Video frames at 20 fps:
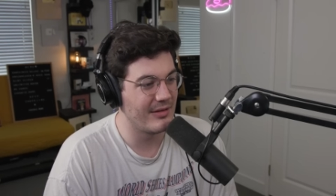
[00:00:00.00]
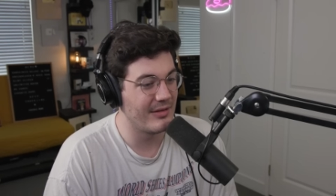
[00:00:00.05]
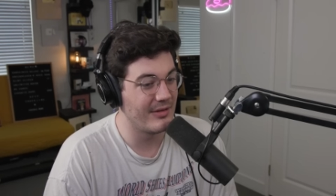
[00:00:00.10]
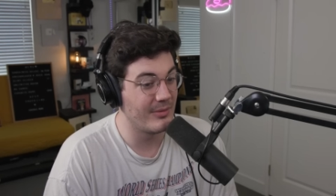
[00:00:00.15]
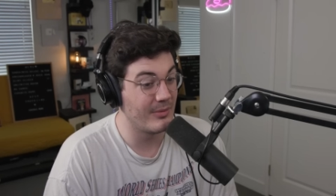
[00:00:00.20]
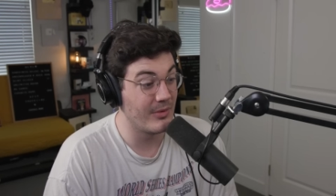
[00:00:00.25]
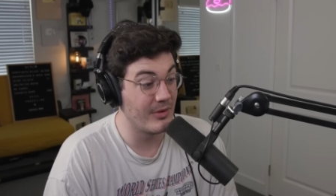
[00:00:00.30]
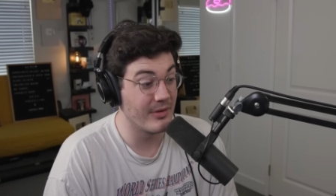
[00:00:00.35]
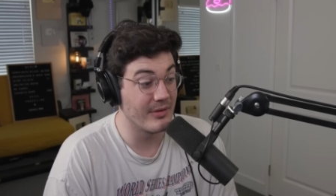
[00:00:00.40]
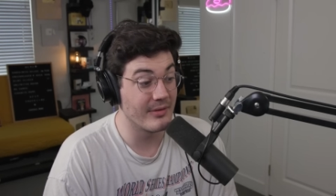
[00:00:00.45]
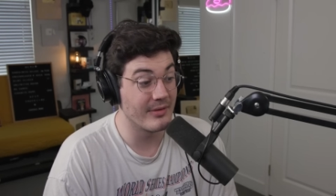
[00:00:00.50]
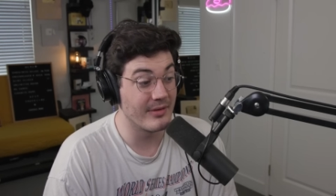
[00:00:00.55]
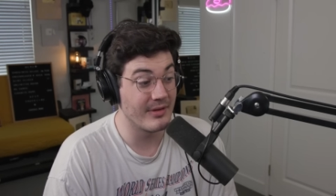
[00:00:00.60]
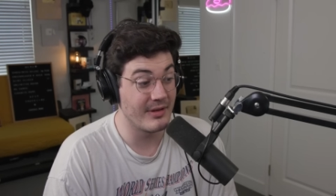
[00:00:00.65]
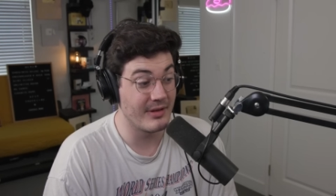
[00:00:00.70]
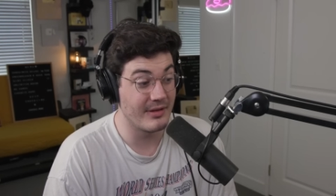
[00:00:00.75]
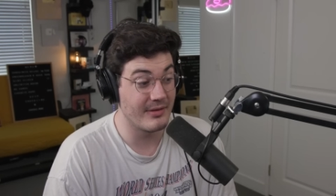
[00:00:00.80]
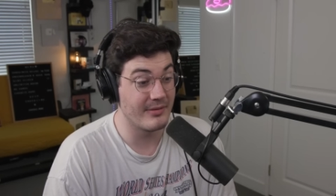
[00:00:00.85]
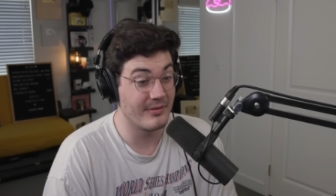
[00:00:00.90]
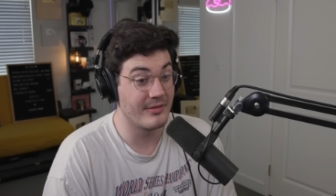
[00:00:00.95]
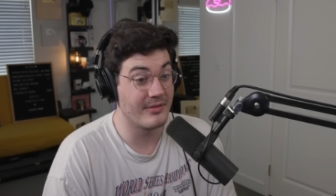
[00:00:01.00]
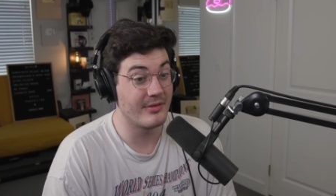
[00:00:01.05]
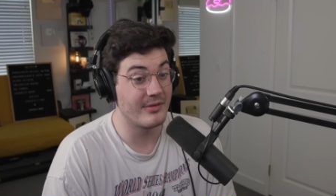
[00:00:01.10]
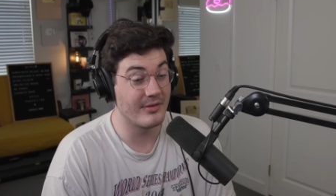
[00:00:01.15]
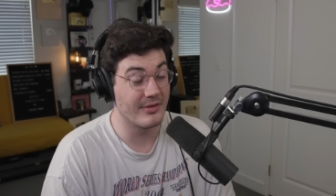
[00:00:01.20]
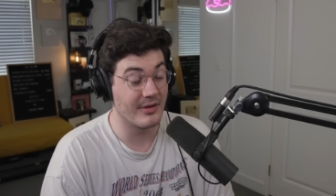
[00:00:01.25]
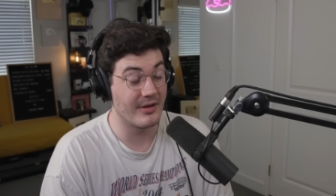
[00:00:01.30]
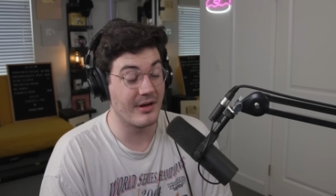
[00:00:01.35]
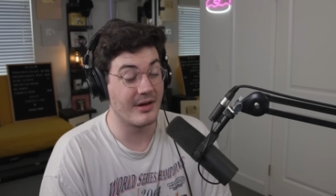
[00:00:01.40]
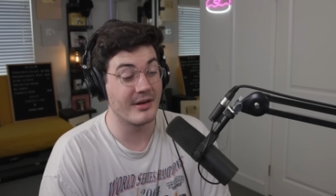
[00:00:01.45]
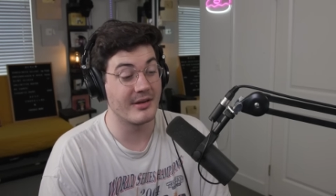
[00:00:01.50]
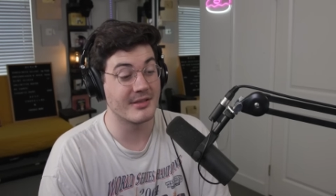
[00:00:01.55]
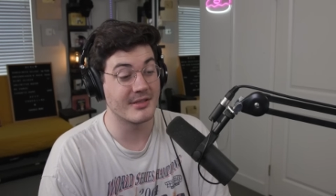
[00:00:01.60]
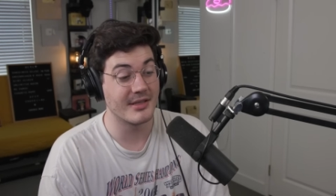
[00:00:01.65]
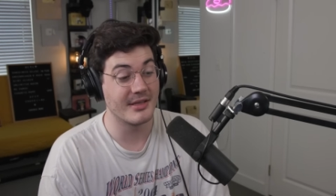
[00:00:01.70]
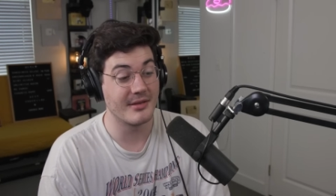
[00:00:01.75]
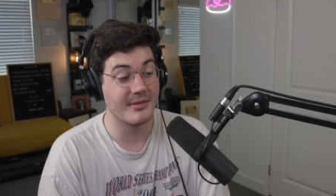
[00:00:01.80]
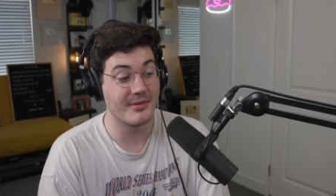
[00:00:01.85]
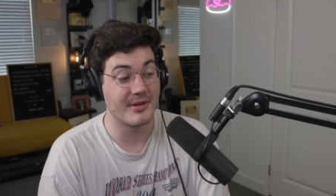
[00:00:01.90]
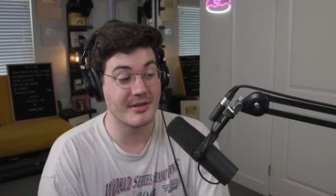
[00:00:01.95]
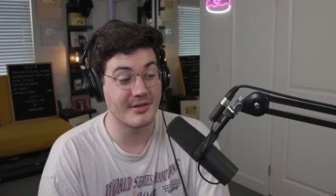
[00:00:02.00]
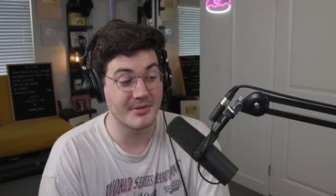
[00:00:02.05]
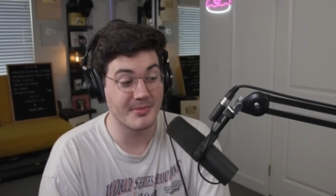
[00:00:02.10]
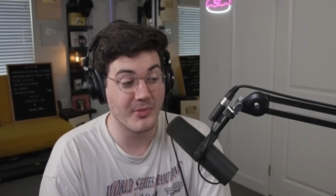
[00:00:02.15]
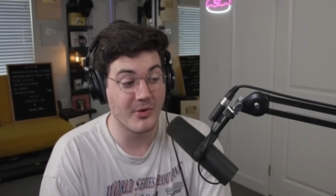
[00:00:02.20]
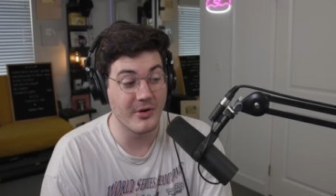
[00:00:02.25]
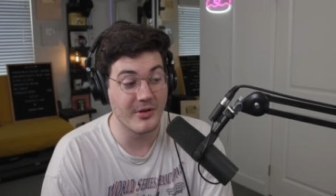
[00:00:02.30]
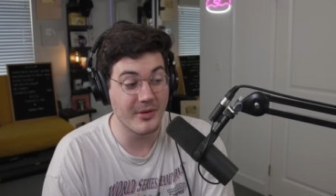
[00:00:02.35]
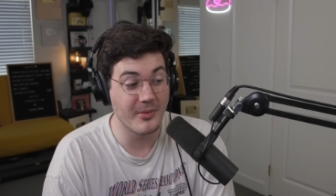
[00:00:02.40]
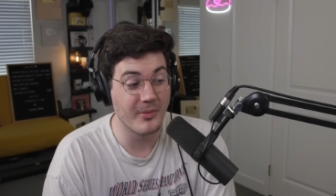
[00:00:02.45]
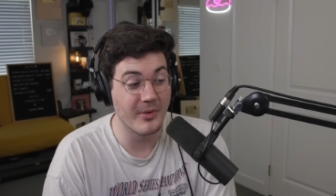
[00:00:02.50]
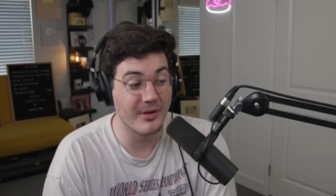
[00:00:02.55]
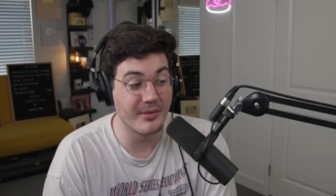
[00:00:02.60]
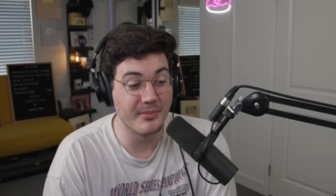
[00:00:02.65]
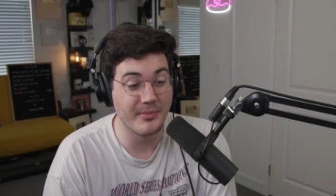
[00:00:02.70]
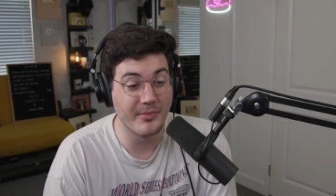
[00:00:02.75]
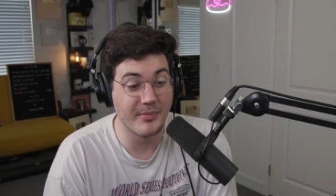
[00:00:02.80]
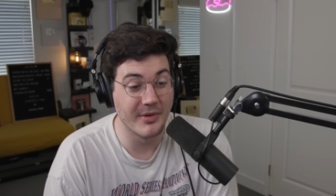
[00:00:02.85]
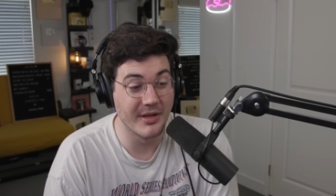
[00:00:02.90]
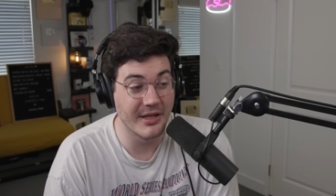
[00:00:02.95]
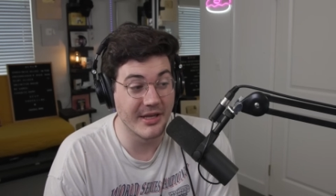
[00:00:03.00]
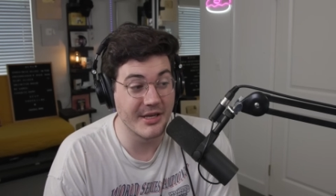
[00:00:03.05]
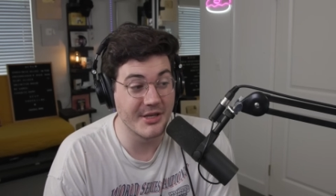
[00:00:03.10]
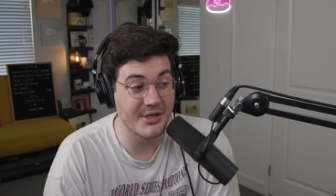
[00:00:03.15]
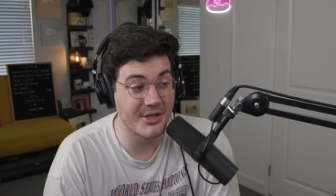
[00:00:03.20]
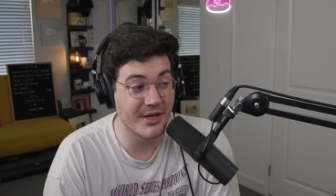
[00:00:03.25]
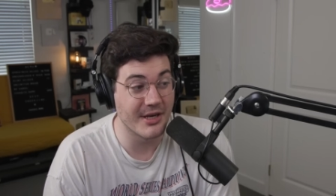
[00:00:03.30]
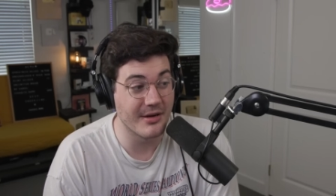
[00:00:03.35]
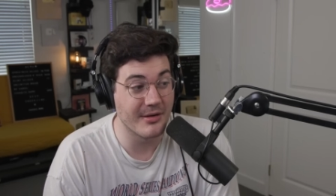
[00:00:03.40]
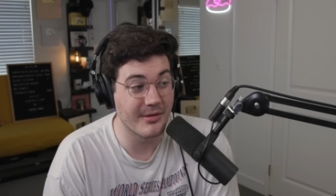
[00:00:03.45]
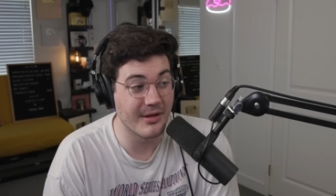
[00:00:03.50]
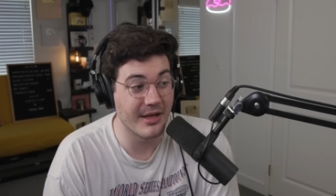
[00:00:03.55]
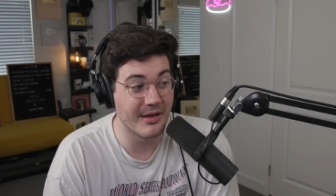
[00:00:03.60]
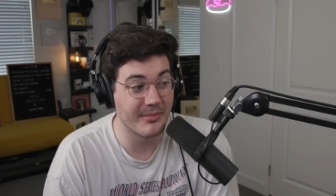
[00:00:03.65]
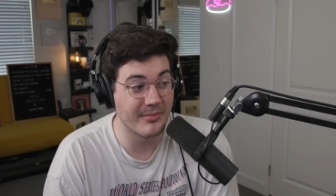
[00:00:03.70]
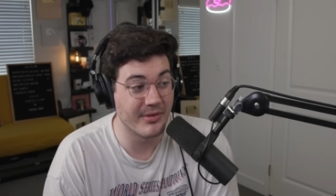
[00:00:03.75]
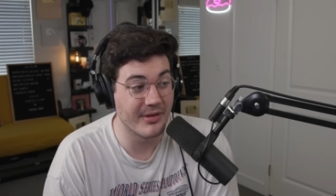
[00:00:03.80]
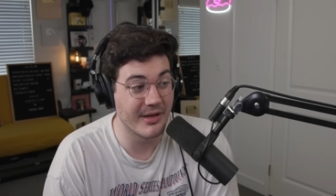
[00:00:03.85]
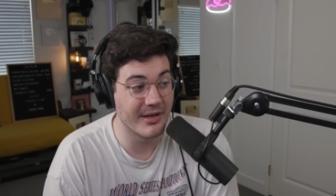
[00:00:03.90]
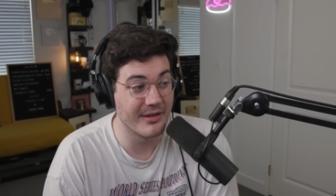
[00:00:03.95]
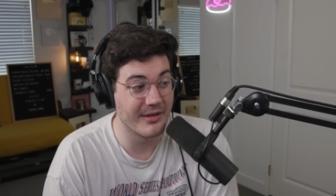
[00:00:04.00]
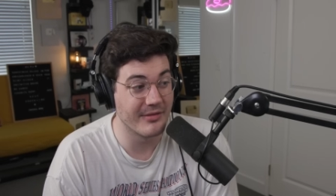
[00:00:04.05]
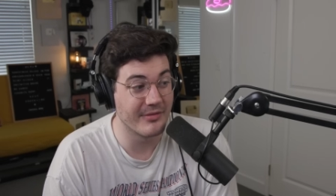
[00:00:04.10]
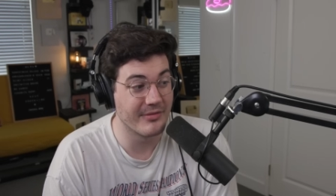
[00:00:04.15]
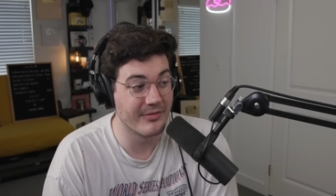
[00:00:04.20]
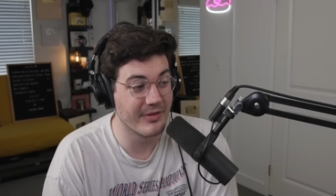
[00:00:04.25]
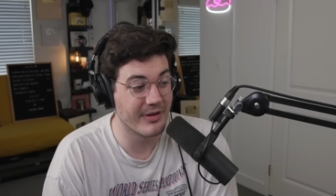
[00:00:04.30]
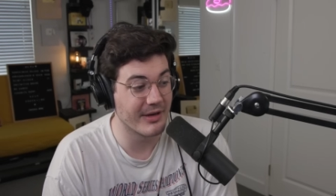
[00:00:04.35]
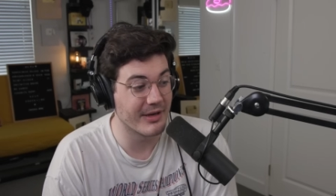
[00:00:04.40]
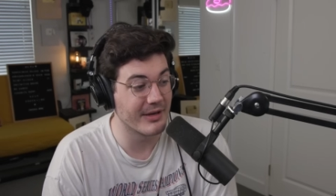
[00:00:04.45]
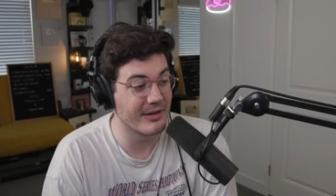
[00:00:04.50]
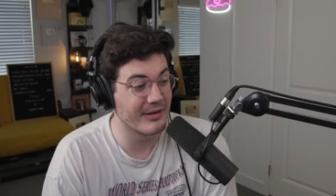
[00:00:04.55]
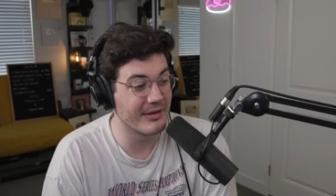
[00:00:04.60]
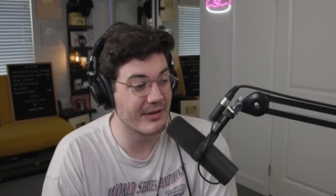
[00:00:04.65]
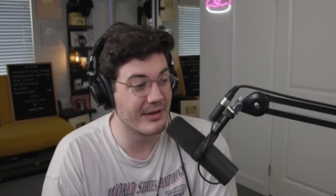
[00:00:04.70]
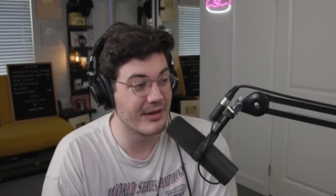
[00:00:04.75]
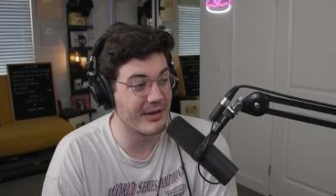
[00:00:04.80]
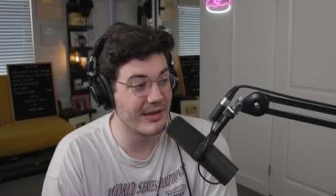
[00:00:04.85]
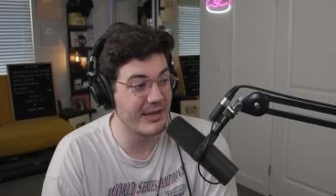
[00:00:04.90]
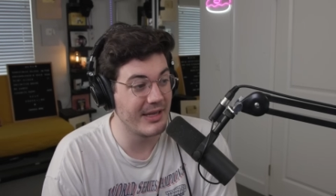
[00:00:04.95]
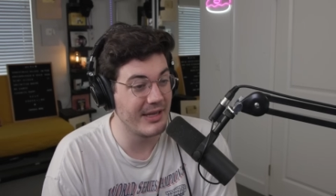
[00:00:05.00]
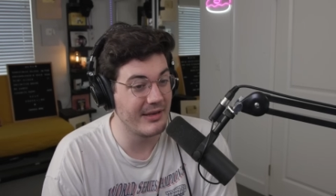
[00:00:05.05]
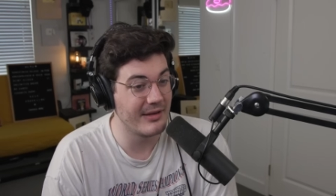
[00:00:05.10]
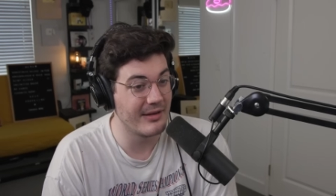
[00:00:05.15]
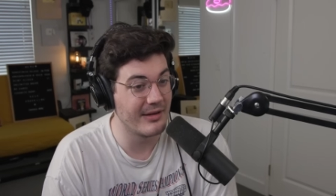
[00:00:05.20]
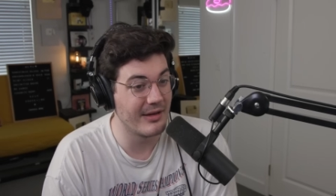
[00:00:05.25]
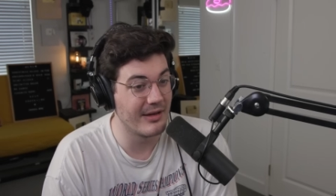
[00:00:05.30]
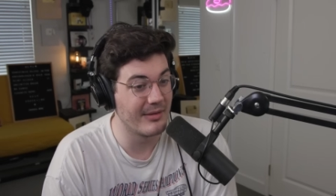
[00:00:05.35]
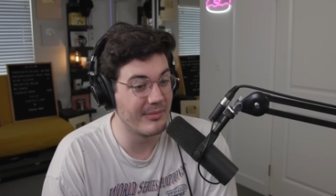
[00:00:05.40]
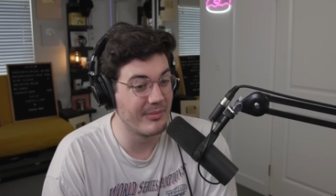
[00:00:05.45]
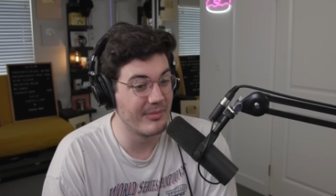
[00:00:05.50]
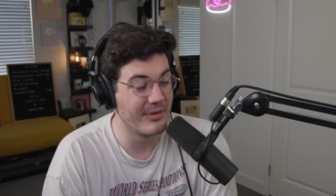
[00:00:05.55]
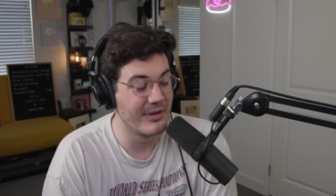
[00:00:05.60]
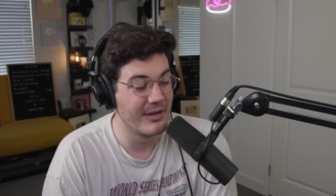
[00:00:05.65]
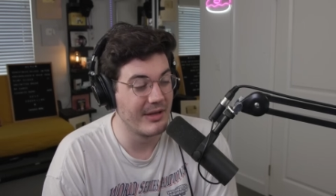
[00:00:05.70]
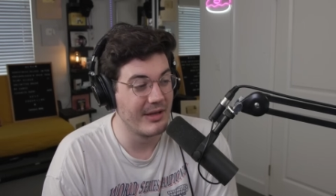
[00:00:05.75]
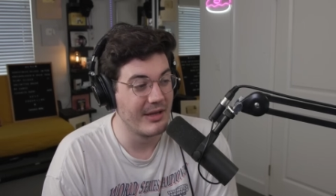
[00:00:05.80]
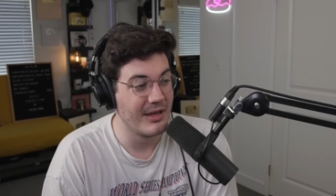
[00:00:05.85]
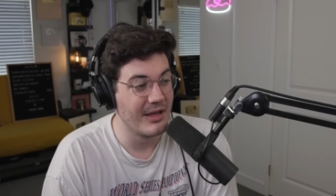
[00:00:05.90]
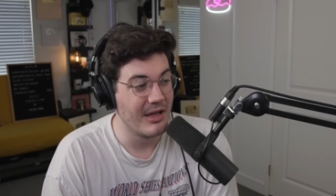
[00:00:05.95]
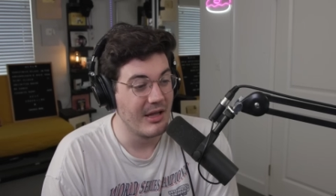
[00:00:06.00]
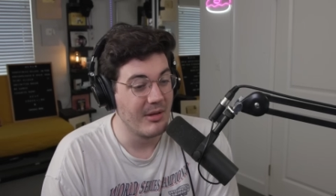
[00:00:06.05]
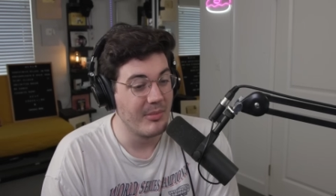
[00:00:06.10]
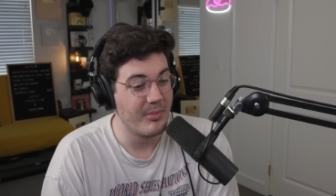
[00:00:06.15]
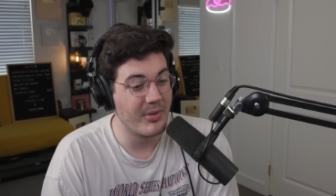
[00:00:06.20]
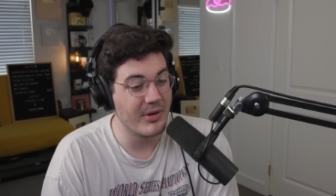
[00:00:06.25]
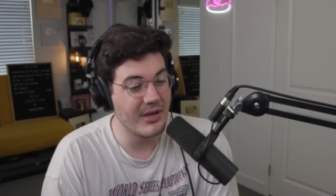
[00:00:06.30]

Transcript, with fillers: Well, honestly, there's more than one Malaysian airline plane that fucking got eaten up. Well, didn't